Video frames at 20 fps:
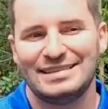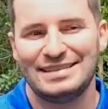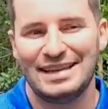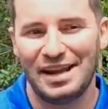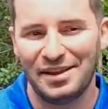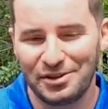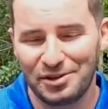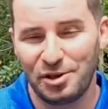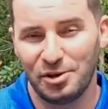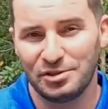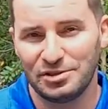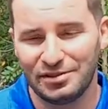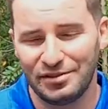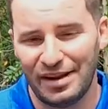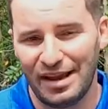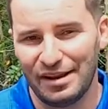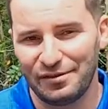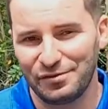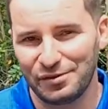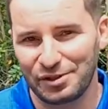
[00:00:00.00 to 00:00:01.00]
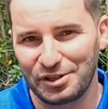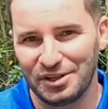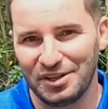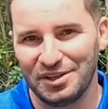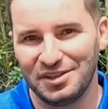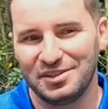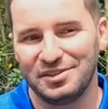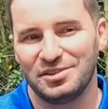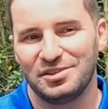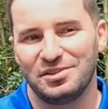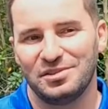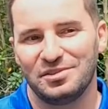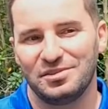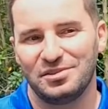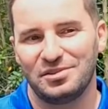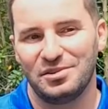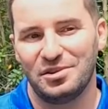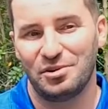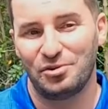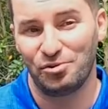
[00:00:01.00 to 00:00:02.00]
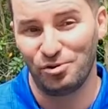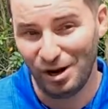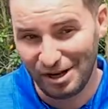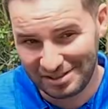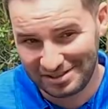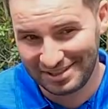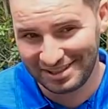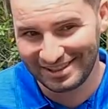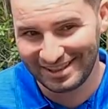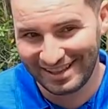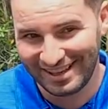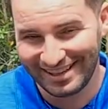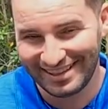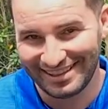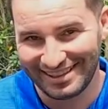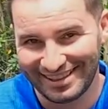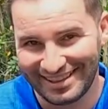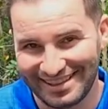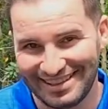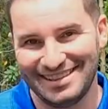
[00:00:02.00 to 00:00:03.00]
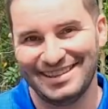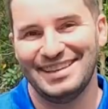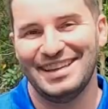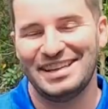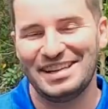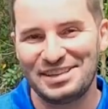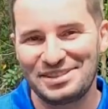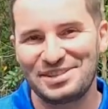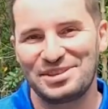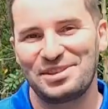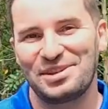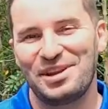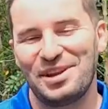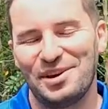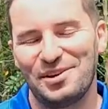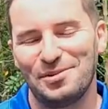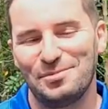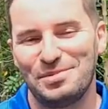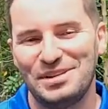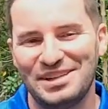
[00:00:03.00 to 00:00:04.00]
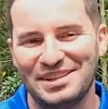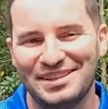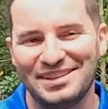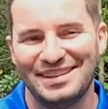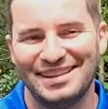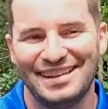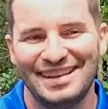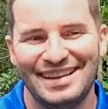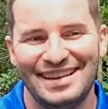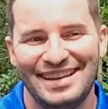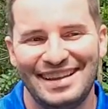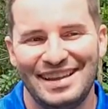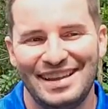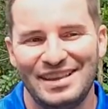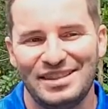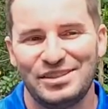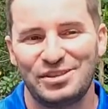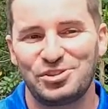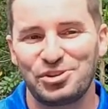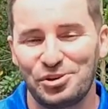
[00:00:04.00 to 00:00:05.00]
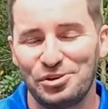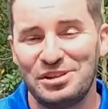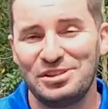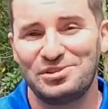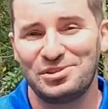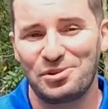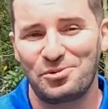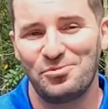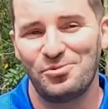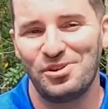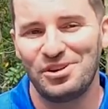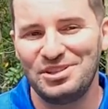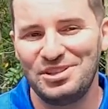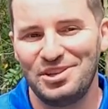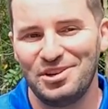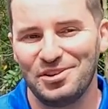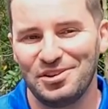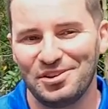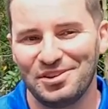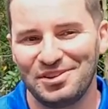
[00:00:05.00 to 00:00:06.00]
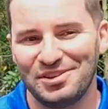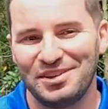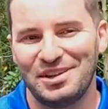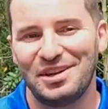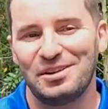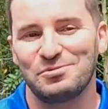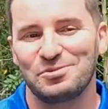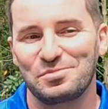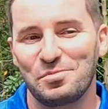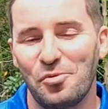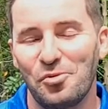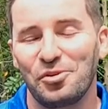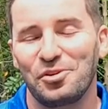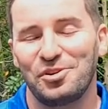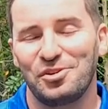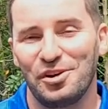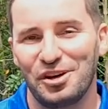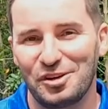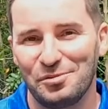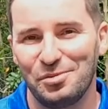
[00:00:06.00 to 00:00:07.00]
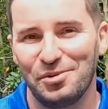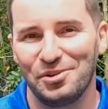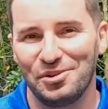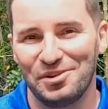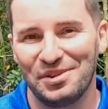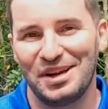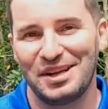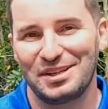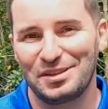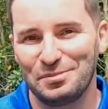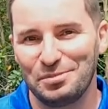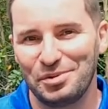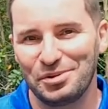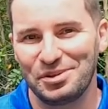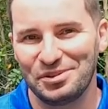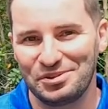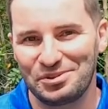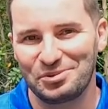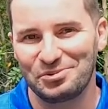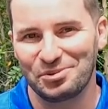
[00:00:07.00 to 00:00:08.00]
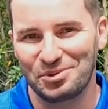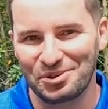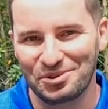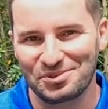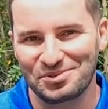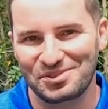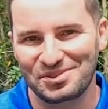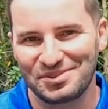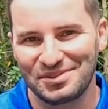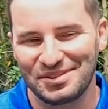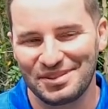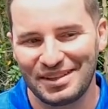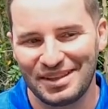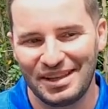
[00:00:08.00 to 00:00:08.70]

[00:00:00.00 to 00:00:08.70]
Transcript: down the coast of Africa, across the Atlantic, and into the Caribbean. The journey took one year and was more incredible than I can put into words.